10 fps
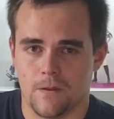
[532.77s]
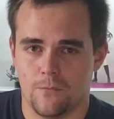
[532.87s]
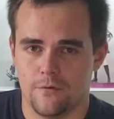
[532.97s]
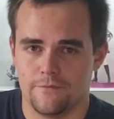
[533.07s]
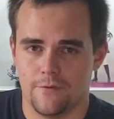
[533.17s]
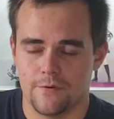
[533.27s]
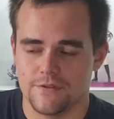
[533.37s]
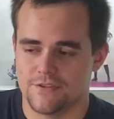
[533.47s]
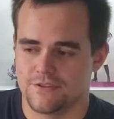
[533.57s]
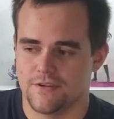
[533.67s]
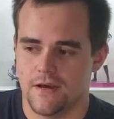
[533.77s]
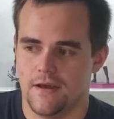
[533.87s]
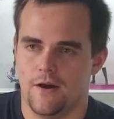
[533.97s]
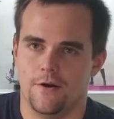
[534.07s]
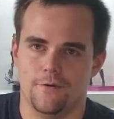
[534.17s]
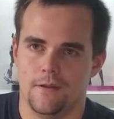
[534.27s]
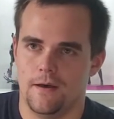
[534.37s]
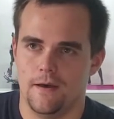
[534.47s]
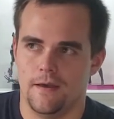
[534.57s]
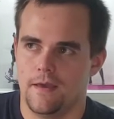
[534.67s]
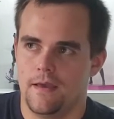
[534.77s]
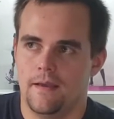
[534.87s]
1/4. There's not a whole lot.